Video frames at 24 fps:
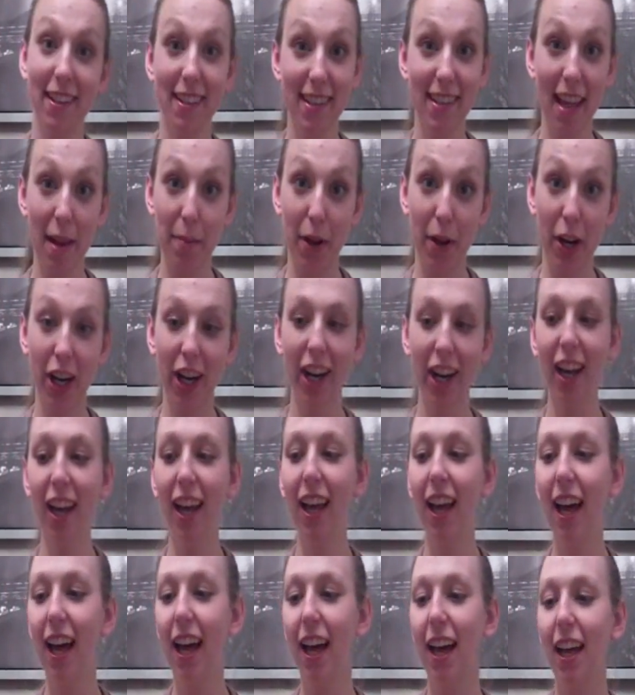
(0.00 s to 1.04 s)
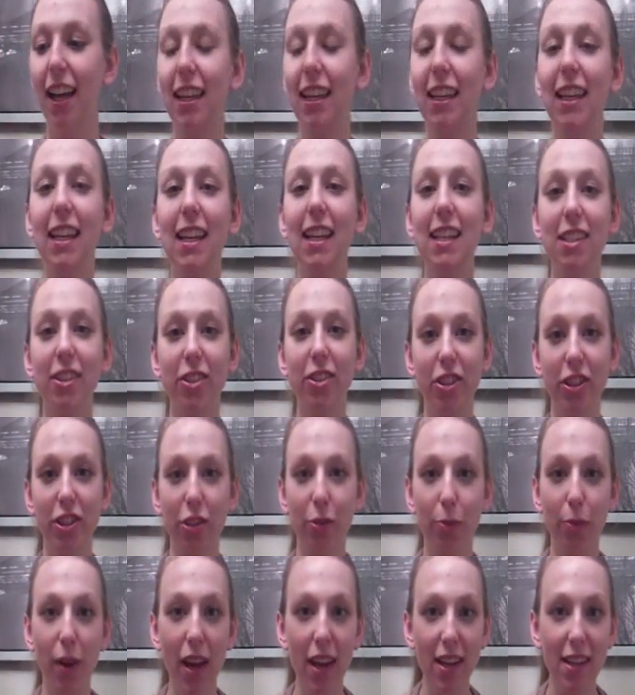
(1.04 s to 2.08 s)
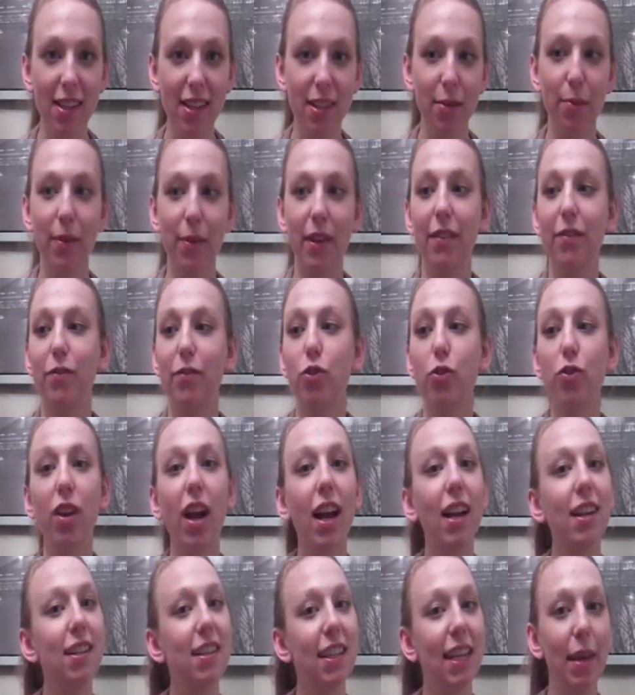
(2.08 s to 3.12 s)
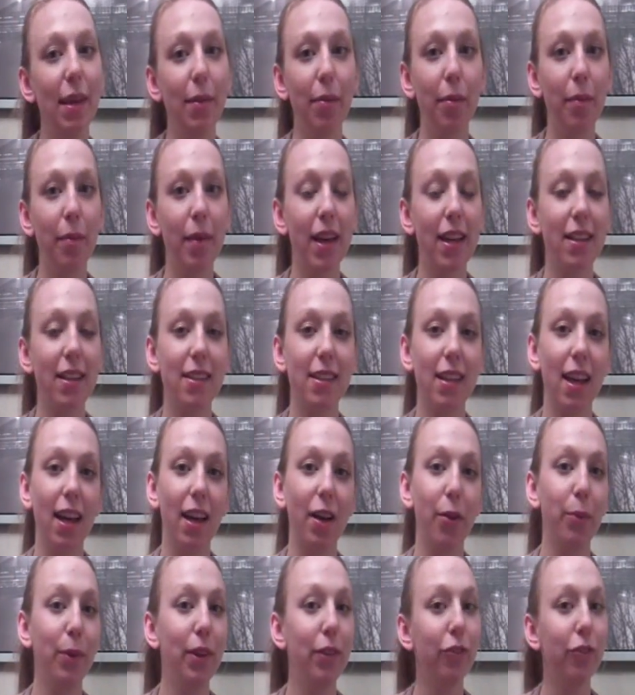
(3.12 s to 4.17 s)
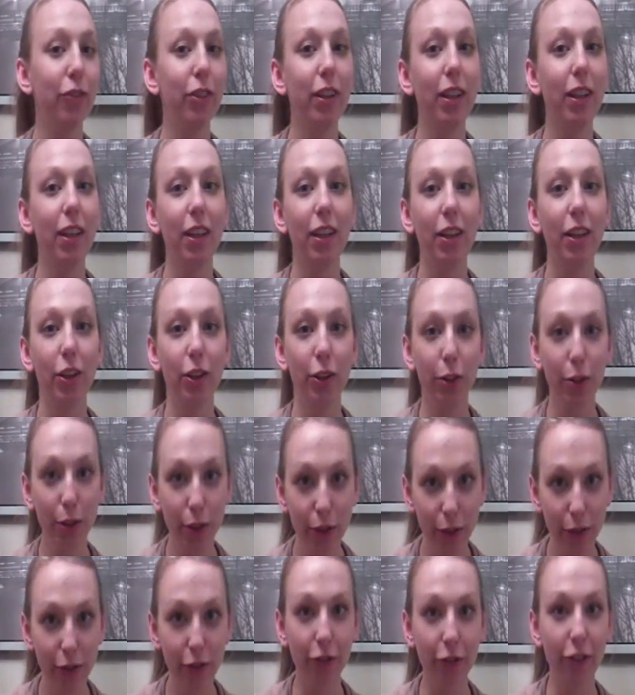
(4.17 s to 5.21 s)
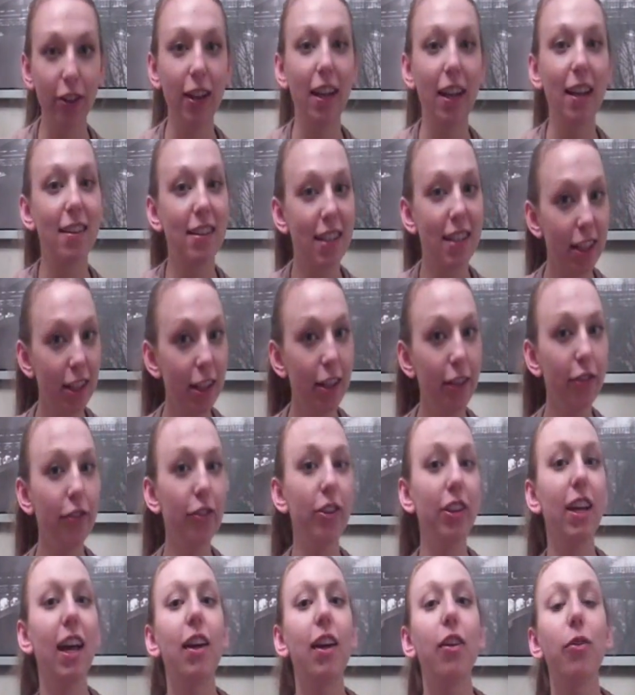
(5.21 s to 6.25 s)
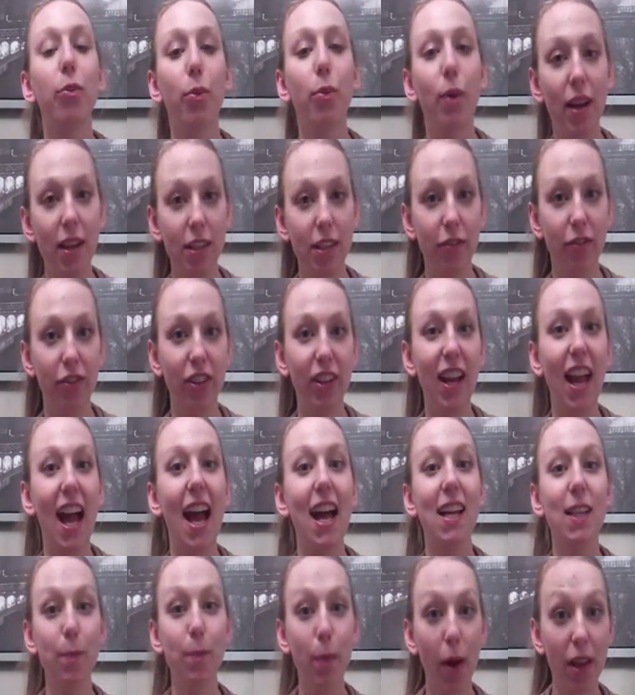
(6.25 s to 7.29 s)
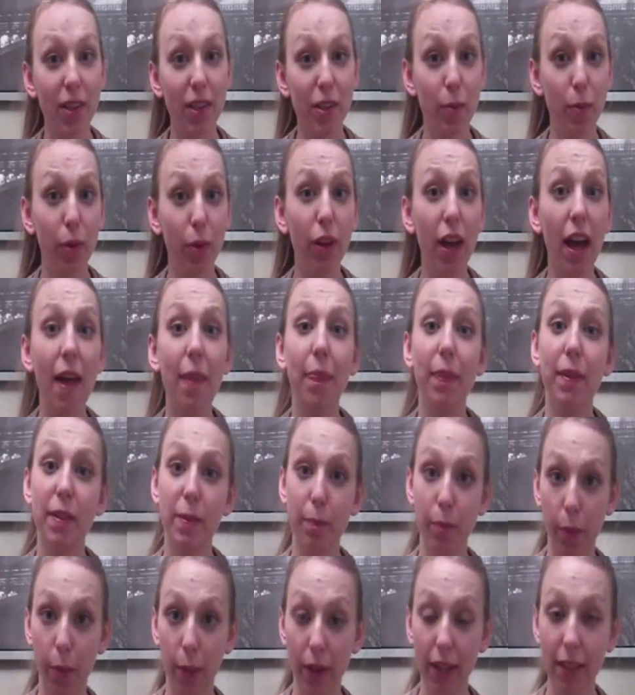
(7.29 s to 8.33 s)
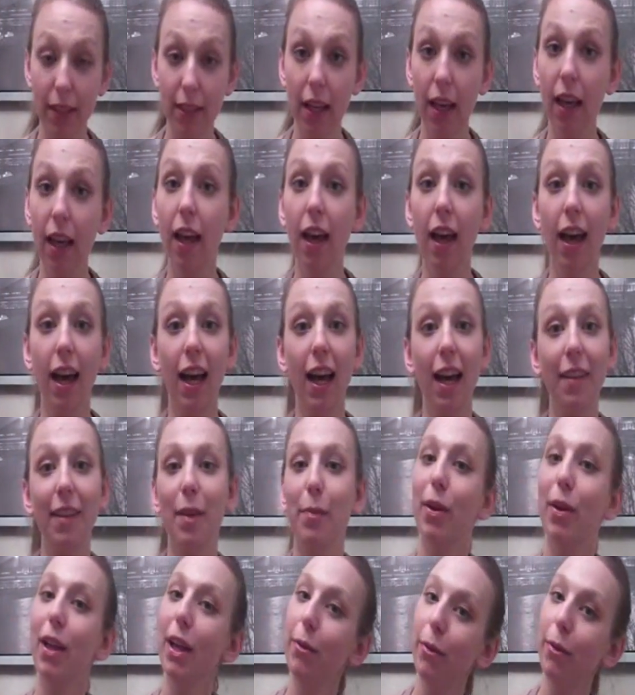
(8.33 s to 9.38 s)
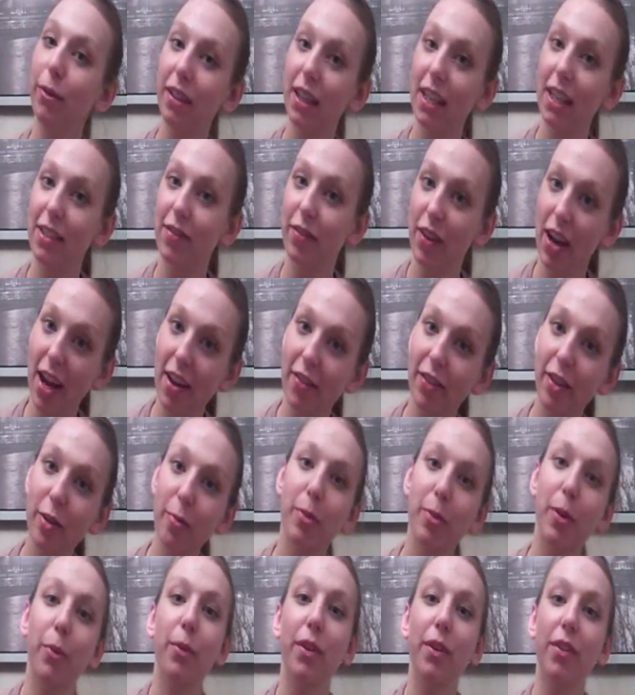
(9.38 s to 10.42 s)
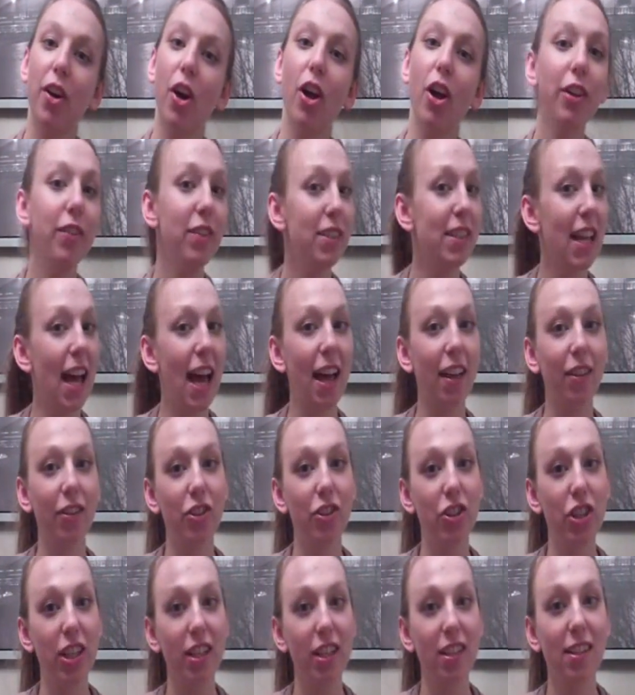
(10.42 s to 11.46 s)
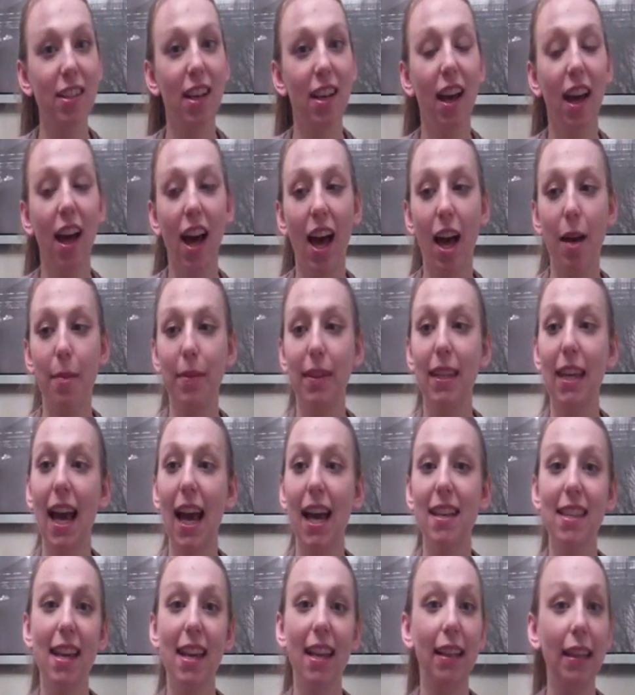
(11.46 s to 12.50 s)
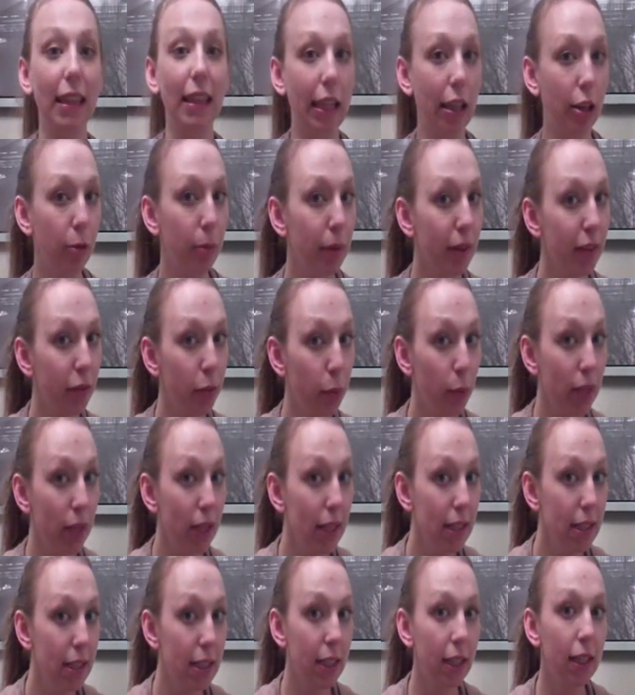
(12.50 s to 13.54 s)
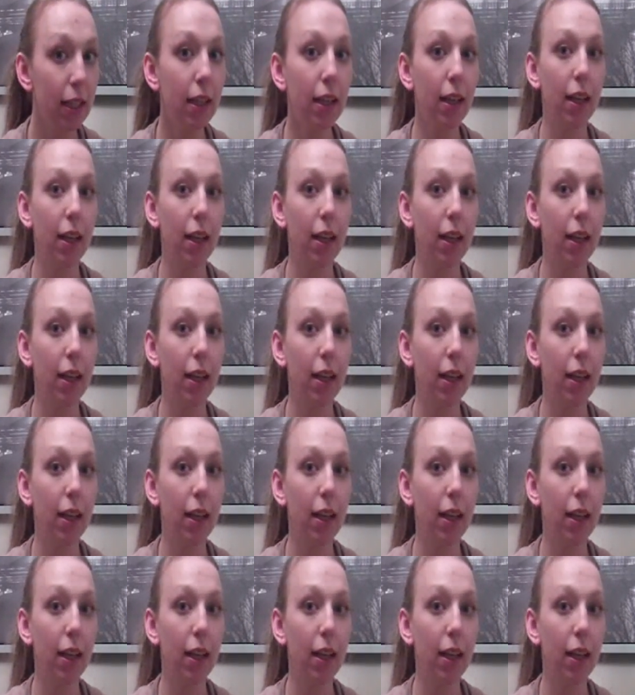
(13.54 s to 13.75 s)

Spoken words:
sidebar. He is allergic to rice. We have tried to keep him as wheat-free, gluten-free, dairy-free, and rice-free as possible at this point. That probably won't last forever, but with all of his allergies, he has had a little bit of wheat,